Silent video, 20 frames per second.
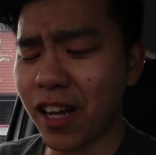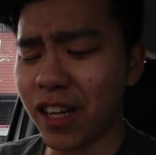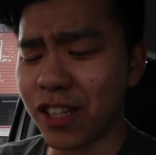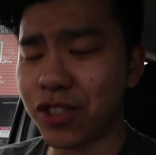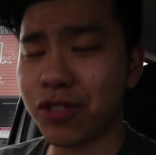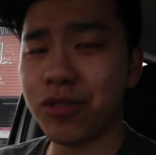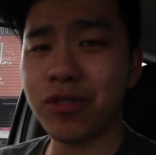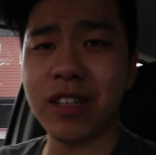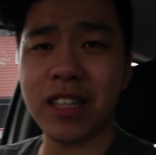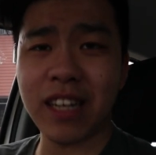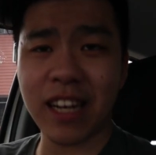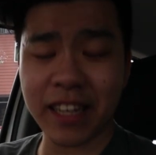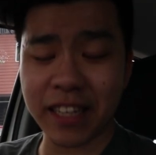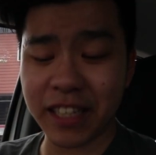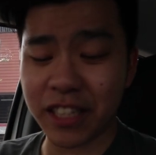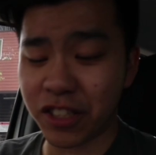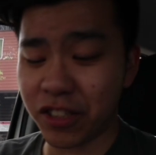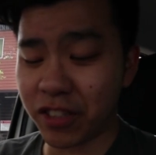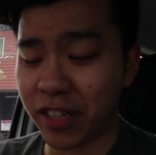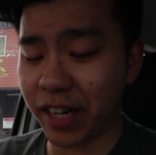Through a
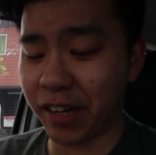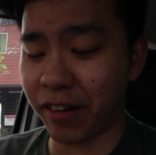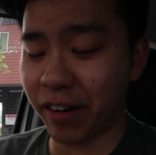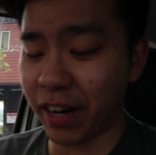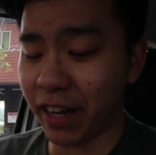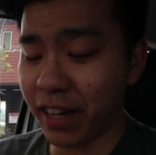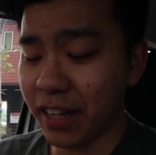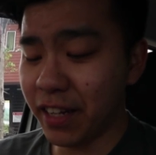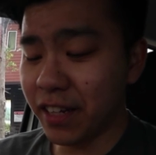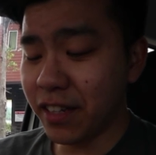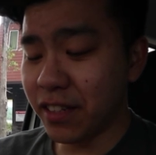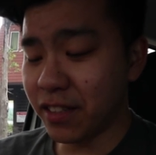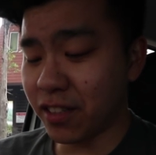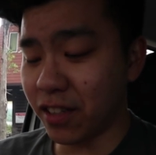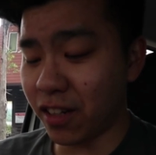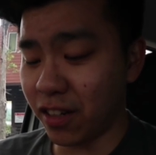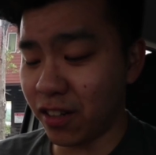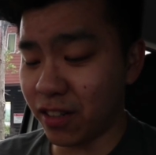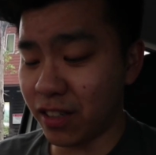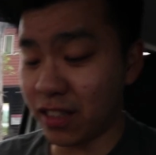lucky trade, right?
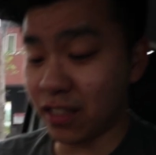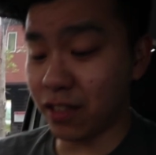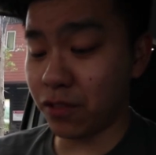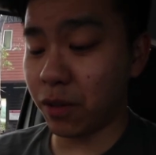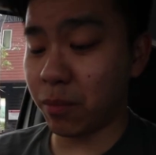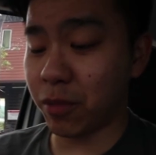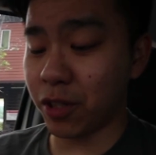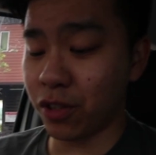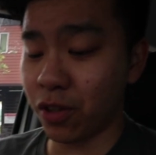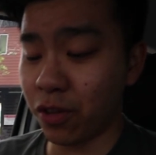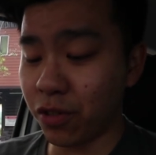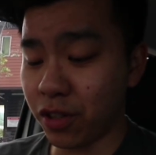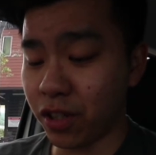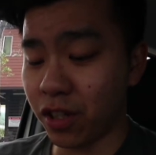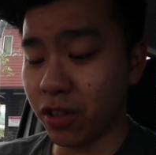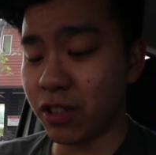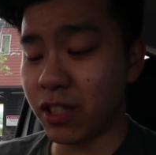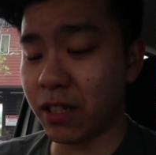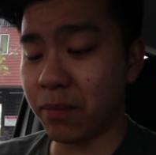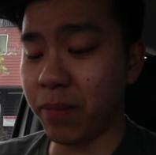So this is from a
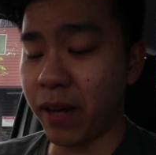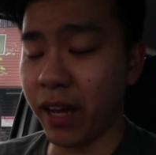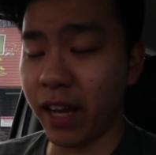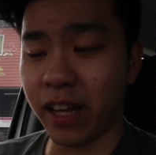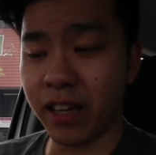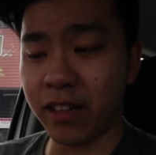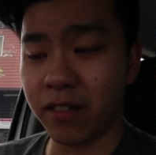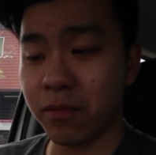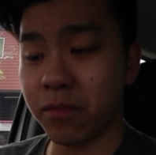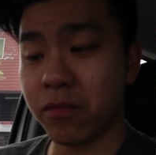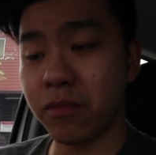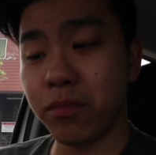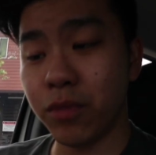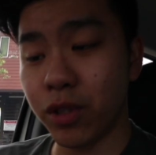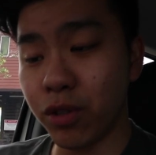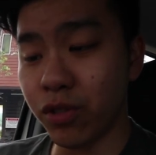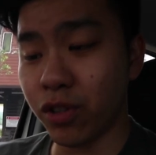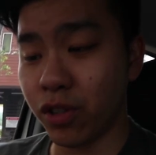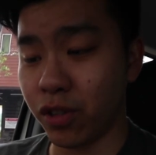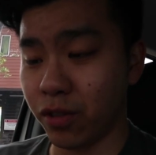Tokyo, Japan
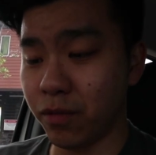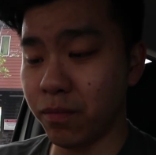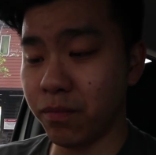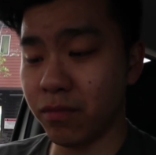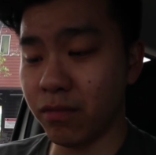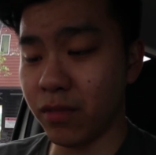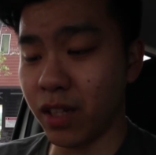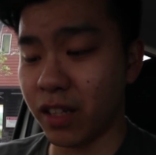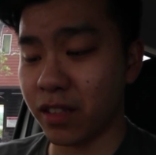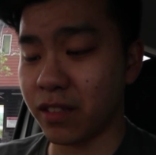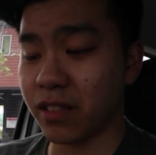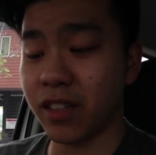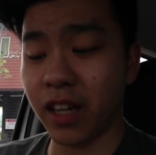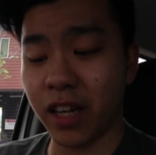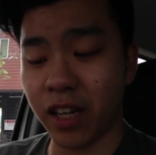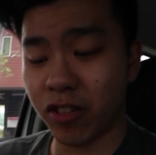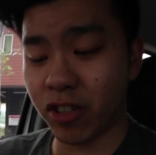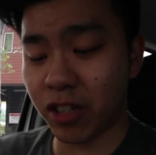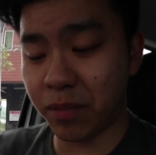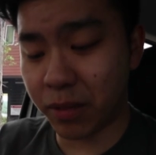Mewtwo. Nice,
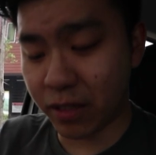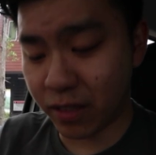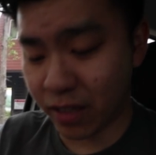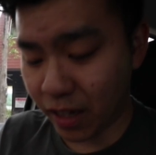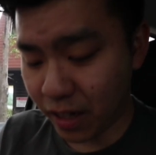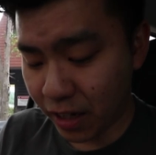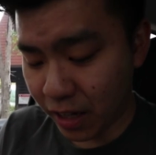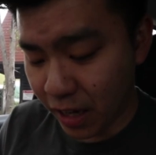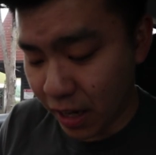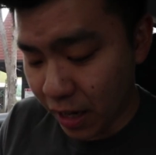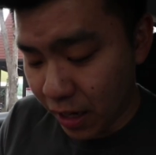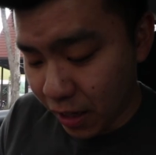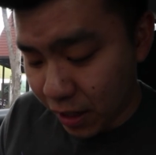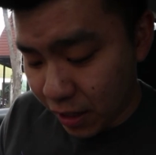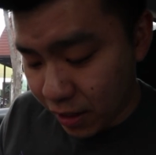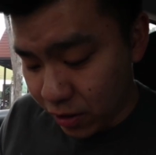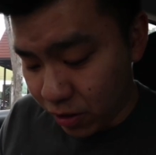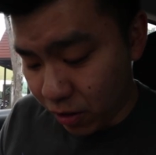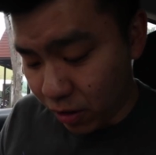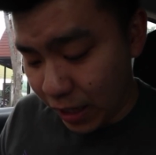93%.
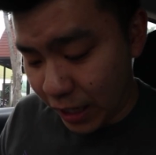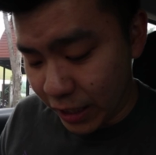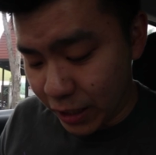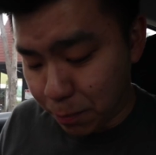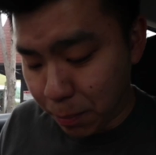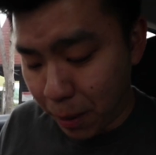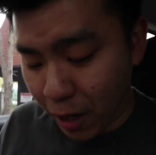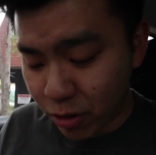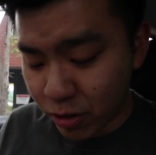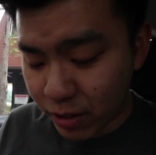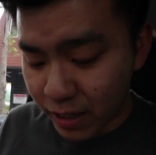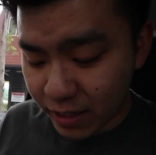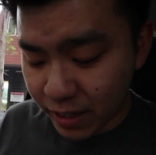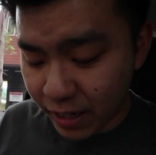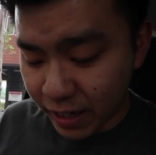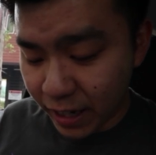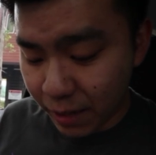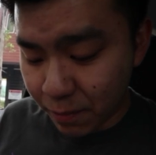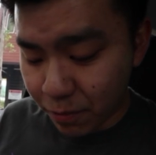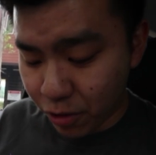So let's power this
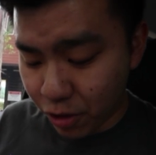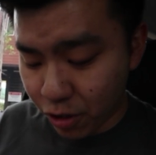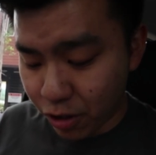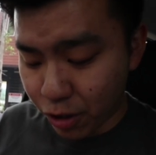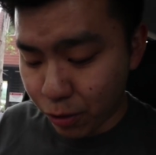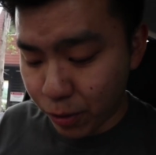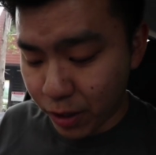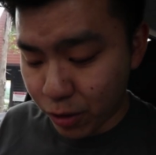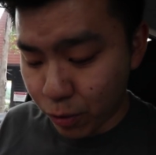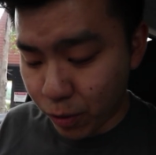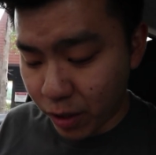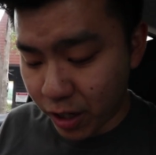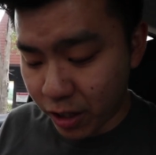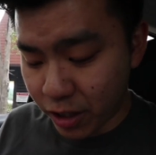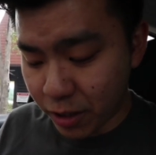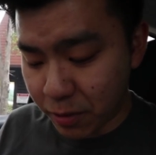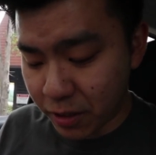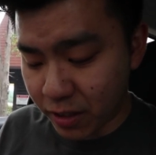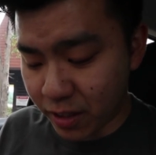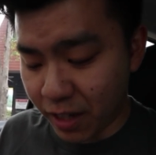guy up all the way to
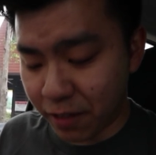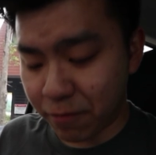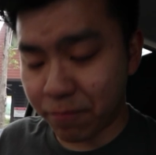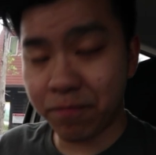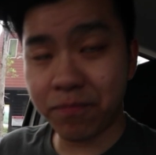100%.